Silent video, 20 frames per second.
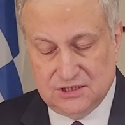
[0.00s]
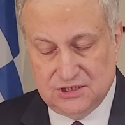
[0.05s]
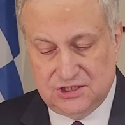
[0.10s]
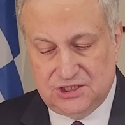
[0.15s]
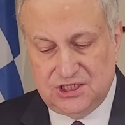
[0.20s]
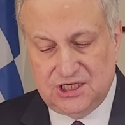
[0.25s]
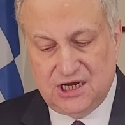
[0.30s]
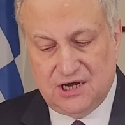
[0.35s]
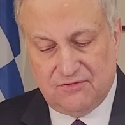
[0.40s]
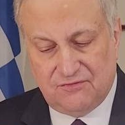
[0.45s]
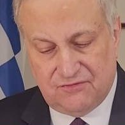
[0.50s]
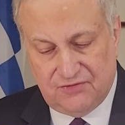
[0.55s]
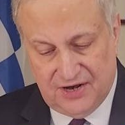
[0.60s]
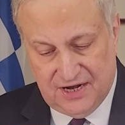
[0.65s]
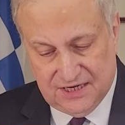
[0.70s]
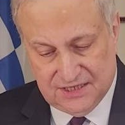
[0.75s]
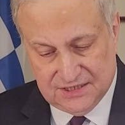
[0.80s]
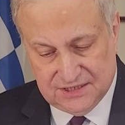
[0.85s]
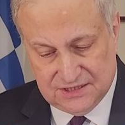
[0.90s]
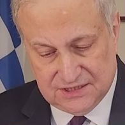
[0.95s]
dear
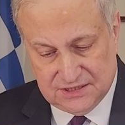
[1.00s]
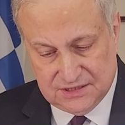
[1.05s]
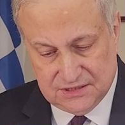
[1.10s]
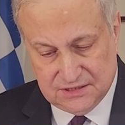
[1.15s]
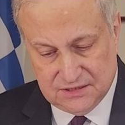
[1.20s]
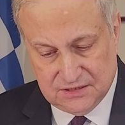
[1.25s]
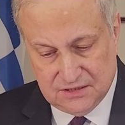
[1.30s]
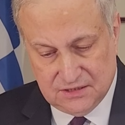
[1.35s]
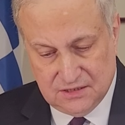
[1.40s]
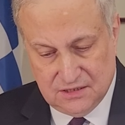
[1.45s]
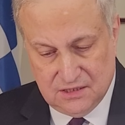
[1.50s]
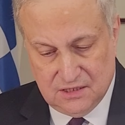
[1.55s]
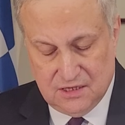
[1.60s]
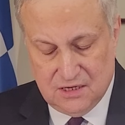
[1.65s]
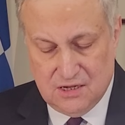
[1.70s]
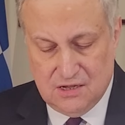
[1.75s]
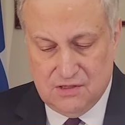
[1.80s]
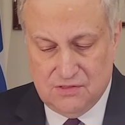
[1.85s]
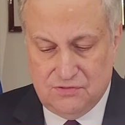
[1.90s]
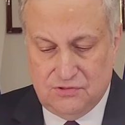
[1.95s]
friends,
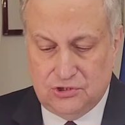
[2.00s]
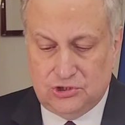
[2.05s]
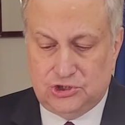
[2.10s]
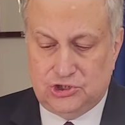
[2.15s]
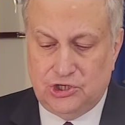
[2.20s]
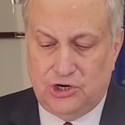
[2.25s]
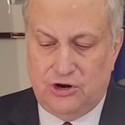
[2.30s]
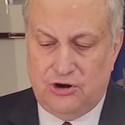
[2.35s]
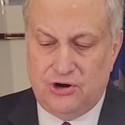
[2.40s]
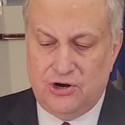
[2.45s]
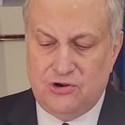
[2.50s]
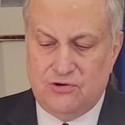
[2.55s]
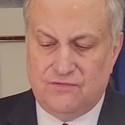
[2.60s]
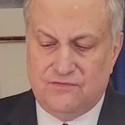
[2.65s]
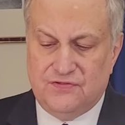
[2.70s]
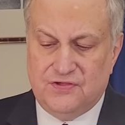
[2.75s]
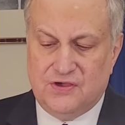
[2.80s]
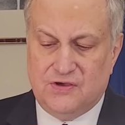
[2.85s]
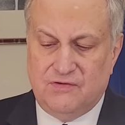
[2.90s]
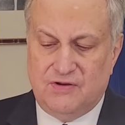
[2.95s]
the journey
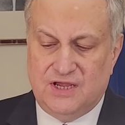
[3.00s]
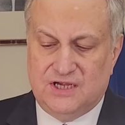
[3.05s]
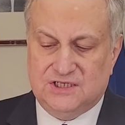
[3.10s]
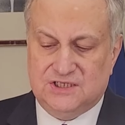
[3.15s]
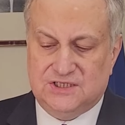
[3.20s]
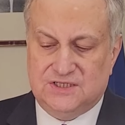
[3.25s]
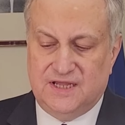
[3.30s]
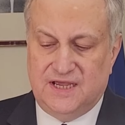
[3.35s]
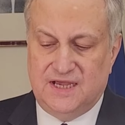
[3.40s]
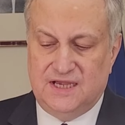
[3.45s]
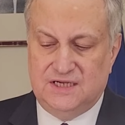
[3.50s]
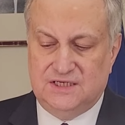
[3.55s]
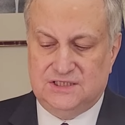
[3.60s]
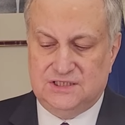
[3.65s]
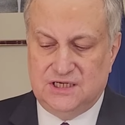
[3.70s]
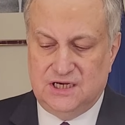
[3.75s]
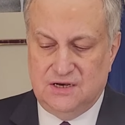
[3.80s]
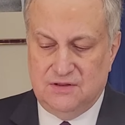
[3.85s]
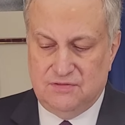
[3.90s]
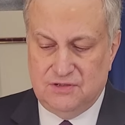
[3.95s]
of the Greek state
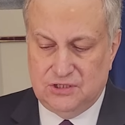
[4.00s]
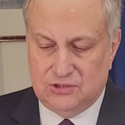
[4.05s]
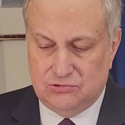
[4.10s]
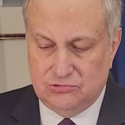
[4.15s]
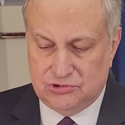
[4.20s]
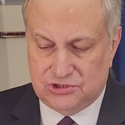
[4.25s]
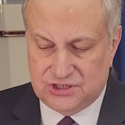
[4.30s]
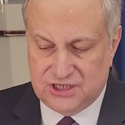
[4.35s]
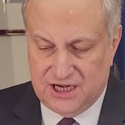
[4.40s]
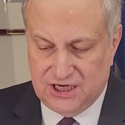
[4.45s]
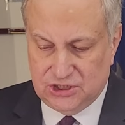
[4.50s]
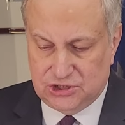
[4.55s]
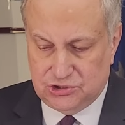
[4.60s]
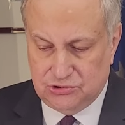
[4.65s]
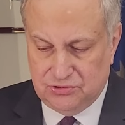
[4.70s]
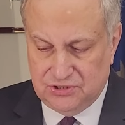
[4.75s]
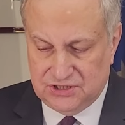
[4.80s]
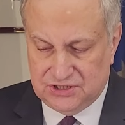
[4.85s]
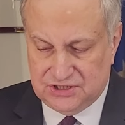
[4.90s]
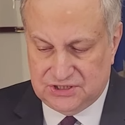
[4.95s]
in the 2
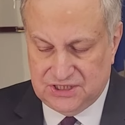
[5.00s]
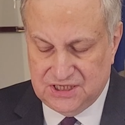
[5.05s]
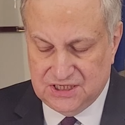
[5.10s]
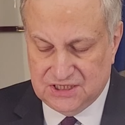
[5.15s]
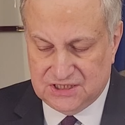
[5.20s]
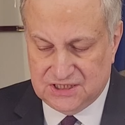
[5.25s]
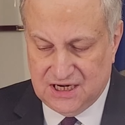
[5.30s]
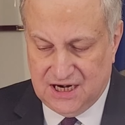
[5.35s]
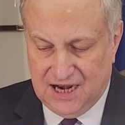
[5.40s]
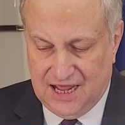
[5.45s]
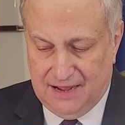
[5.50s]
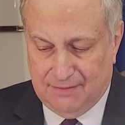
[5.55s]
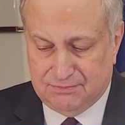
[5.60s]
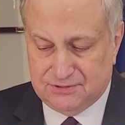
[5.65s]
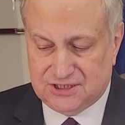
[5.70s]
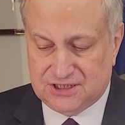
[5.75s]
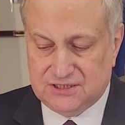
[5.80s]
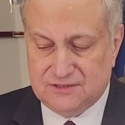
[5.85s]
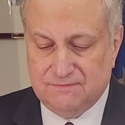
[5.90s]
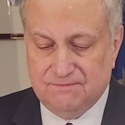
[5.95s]
centuries since
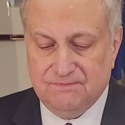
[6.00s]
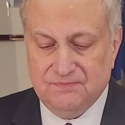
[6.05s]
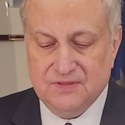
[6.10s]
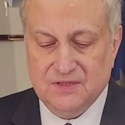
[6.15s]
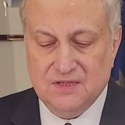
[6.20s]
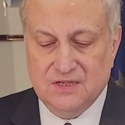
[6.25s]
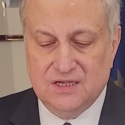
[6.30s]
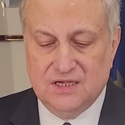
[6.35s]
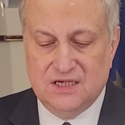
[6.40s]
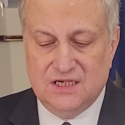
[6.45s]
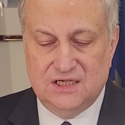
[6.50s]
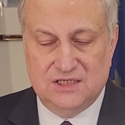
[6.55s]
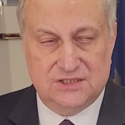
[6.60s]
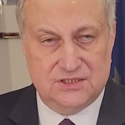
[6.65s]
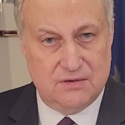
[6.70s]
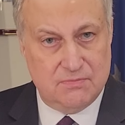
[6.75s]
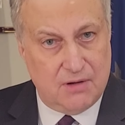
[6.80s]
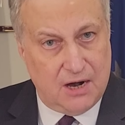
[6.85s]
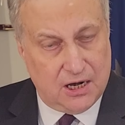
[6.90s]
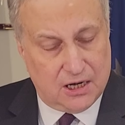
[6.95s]
elapsed
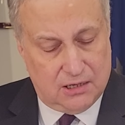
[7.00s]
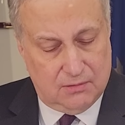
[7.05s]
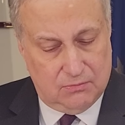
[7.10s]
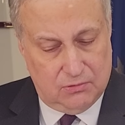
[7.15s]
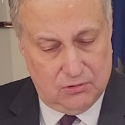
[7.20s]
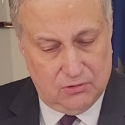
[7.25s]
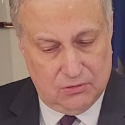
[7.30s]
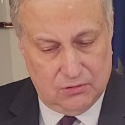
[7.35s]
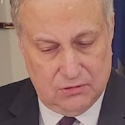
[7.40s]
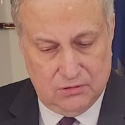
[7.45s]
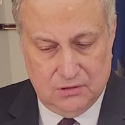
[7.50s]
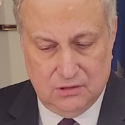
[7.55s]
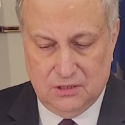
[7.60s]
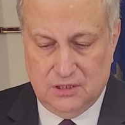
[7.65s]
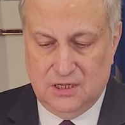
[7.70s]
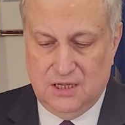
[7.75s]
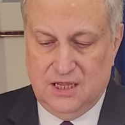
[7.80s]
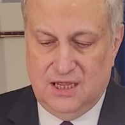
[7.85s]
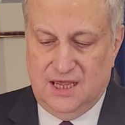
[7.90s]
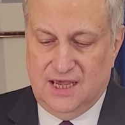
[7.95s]
is remarkable.
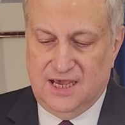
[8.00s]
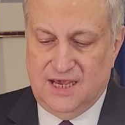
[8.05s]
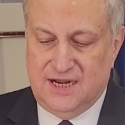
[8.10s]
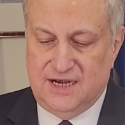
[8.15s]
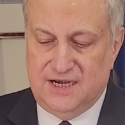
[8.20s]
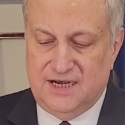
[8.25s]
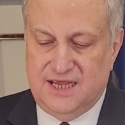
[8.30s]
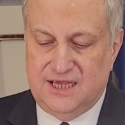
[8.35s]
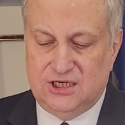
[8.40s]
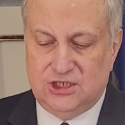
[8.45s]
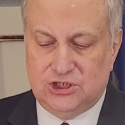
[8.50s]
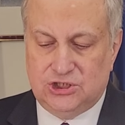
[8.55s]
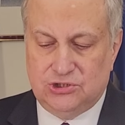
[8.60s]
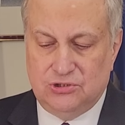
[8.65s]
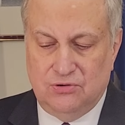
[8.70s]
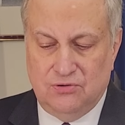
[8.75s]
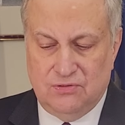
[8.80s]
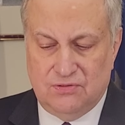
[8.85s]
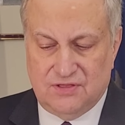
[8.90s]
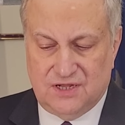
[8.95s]
A
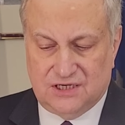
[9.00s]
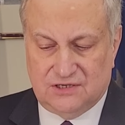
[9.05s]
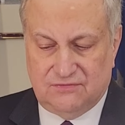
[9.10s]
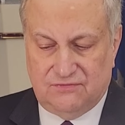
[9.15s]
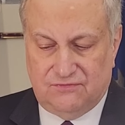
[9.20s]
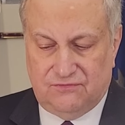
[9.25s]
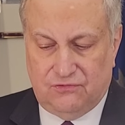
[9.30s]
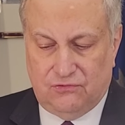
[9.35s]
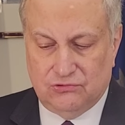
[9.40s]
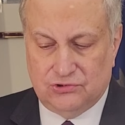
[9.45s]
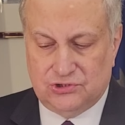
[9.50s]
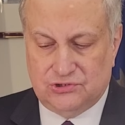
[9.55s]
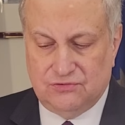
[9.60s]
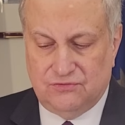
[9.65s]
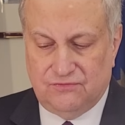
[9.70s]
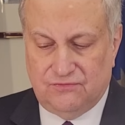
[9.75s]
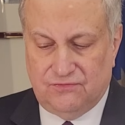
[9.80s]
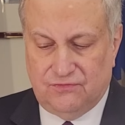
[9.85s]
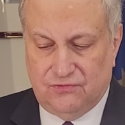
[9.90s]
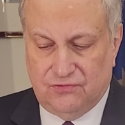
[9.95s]
nation that fought
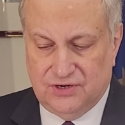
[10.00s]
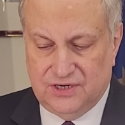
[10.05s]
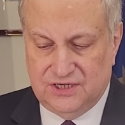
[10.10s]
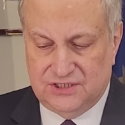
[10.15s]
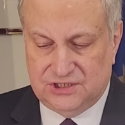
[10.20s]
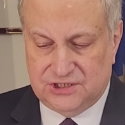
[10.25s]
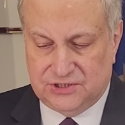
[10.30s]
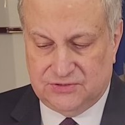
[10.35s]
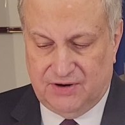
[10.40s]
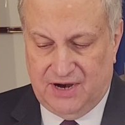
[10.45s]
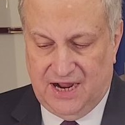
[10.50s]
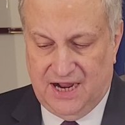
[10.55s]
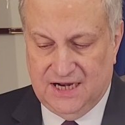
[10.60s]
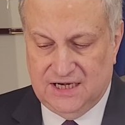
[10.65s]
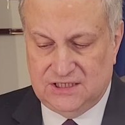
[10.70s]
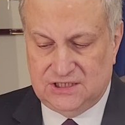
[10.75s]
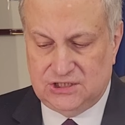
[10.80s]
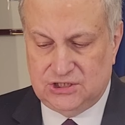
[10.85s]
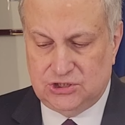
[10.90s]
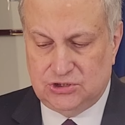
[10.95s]
for its
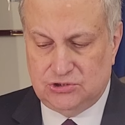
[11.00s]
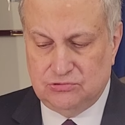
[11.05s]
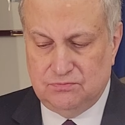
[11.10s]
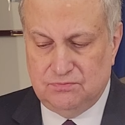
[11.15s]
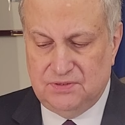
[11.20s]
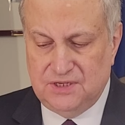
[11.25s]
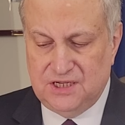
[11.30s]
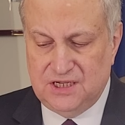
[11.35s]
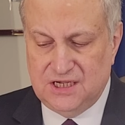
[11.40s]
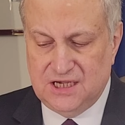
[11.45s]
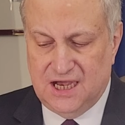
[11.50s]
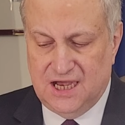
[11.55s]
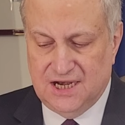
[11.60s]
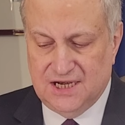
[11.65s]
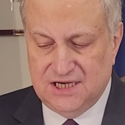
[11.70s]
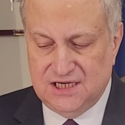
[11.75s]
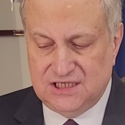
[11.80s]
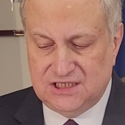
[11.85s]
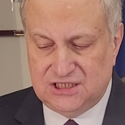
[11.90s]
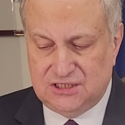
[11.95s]
right to be
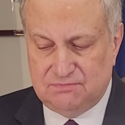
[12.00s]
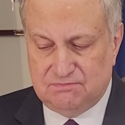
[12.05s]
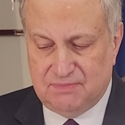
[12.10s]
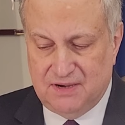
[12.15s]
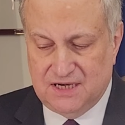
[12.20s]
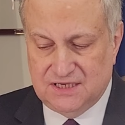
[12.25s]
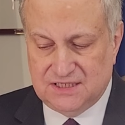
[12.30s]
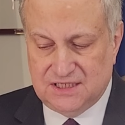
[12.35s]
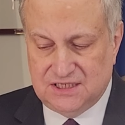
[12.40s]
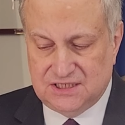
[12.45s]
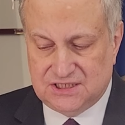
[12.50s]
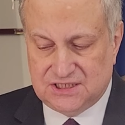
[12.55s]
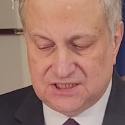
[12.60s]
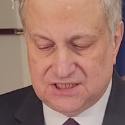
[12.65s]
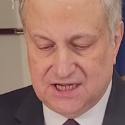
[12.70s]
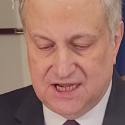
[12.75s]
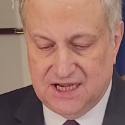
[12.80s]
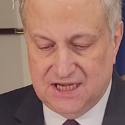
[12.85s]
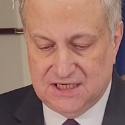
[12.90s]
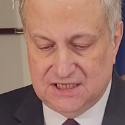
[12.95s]
an independent
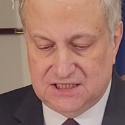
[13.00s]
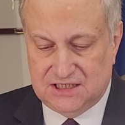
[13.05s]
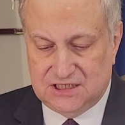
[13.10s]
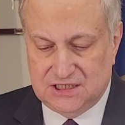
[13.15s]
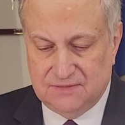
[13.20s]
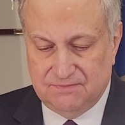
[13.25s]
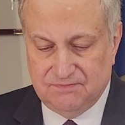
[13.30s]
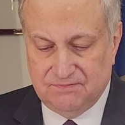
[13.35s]
state